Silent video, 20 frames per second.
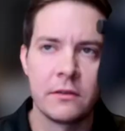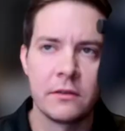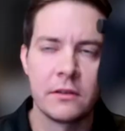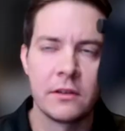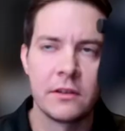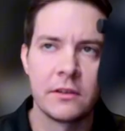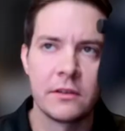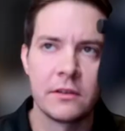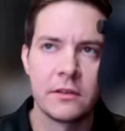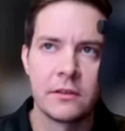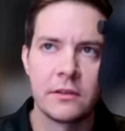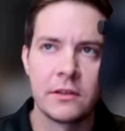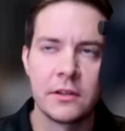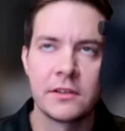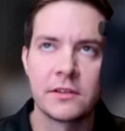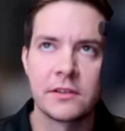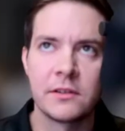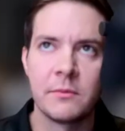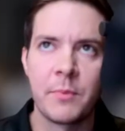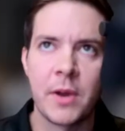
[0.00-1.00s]
I think
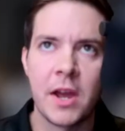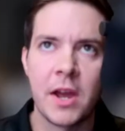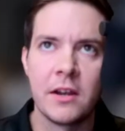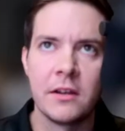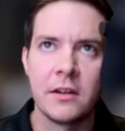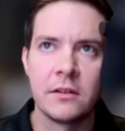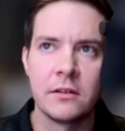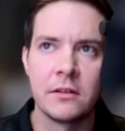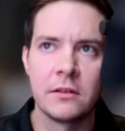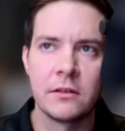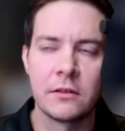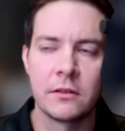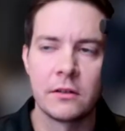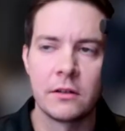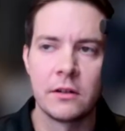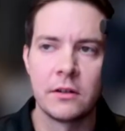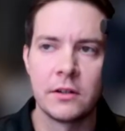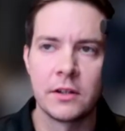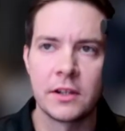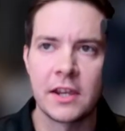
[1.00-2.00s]
it's dependent
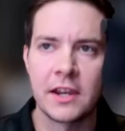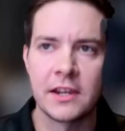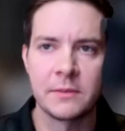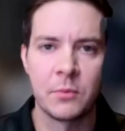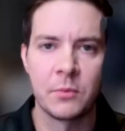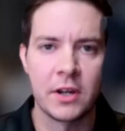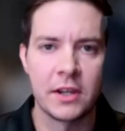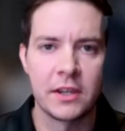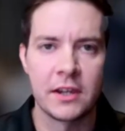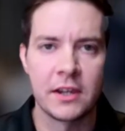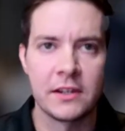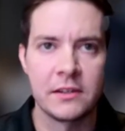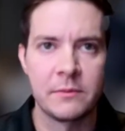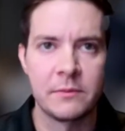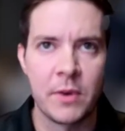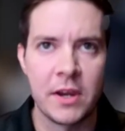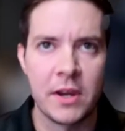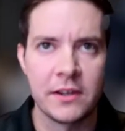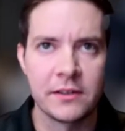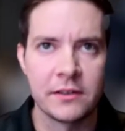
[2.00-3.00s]
on a case by case
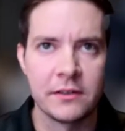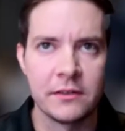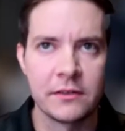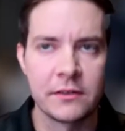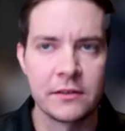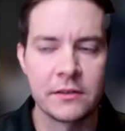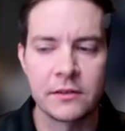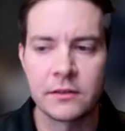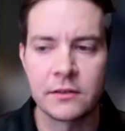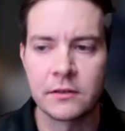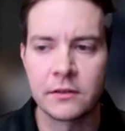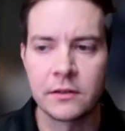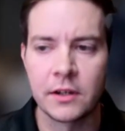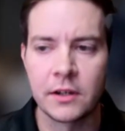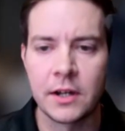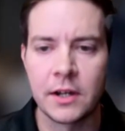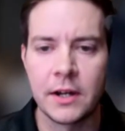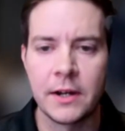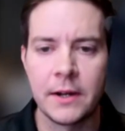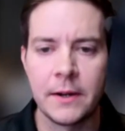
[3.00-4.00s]
basis
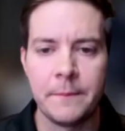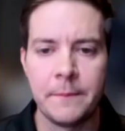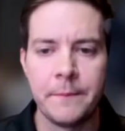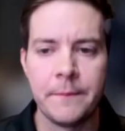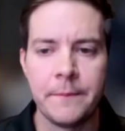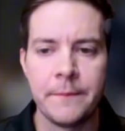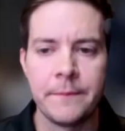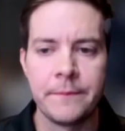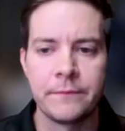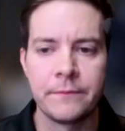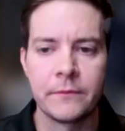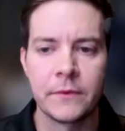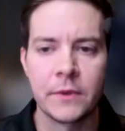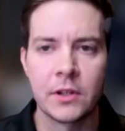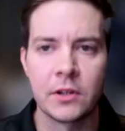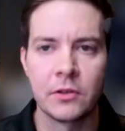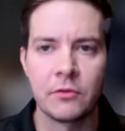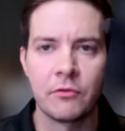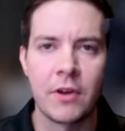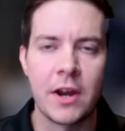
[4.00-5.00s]

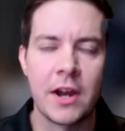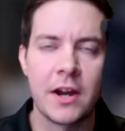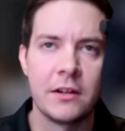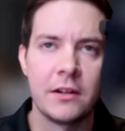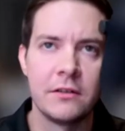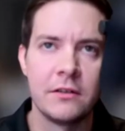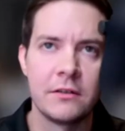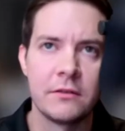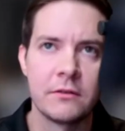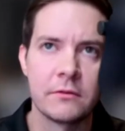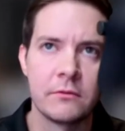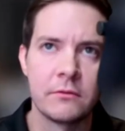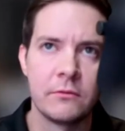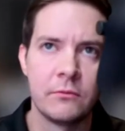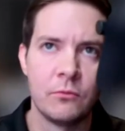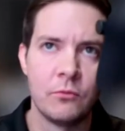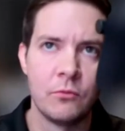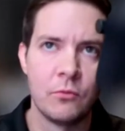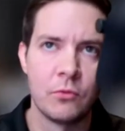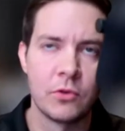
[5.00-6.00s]
around
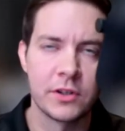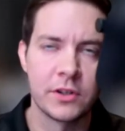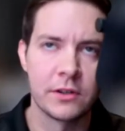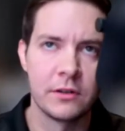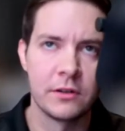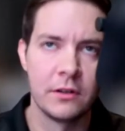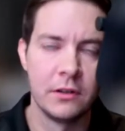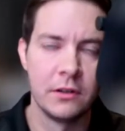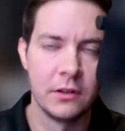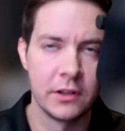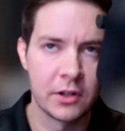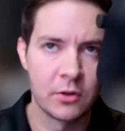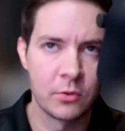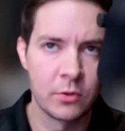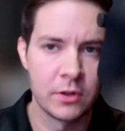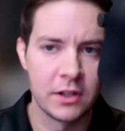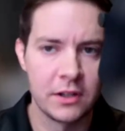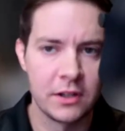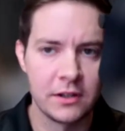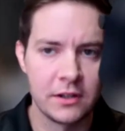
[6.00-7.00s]
what
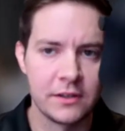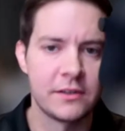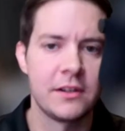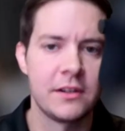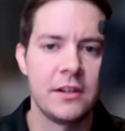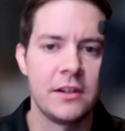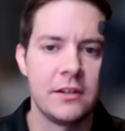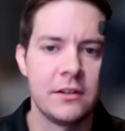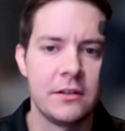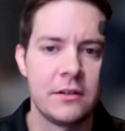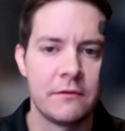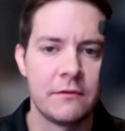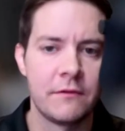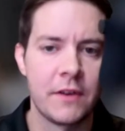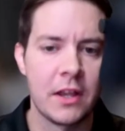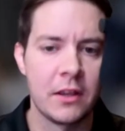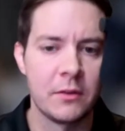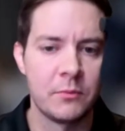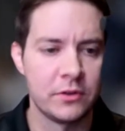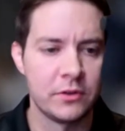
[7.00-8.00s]
liquidity is needed
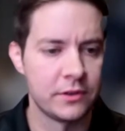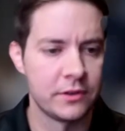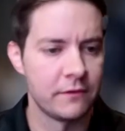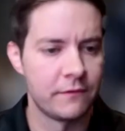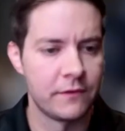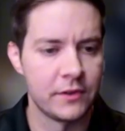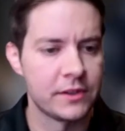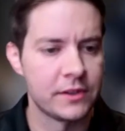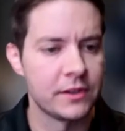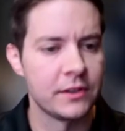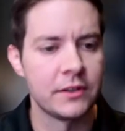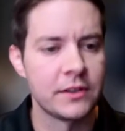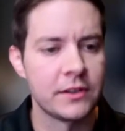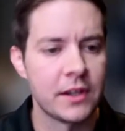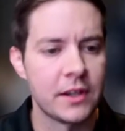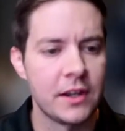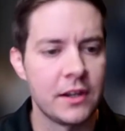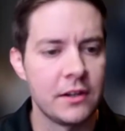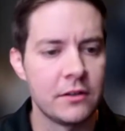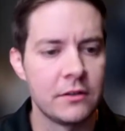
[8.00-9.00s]
available to
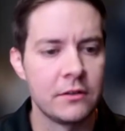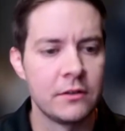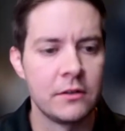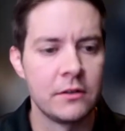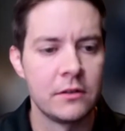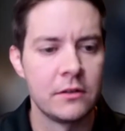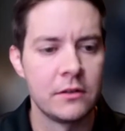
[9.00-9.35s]
facilitate,